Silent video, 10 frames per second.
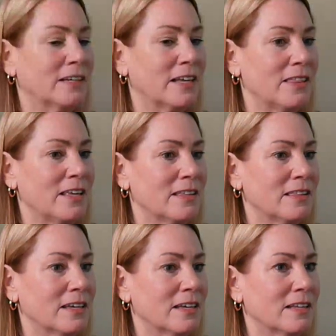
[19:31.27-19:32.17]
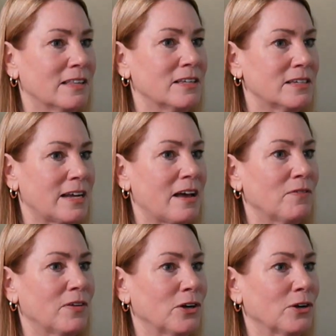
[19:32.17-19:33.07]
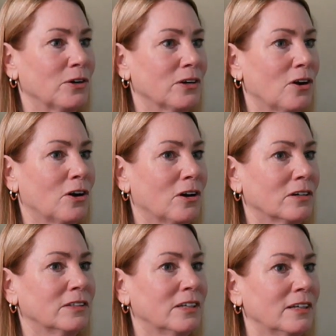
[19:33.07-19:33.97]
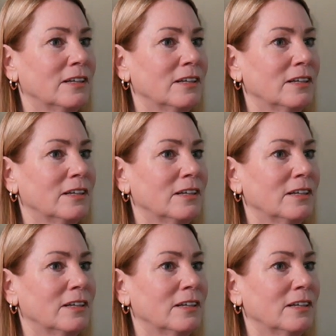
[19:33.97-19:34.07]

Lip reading: and I think that the staff here are,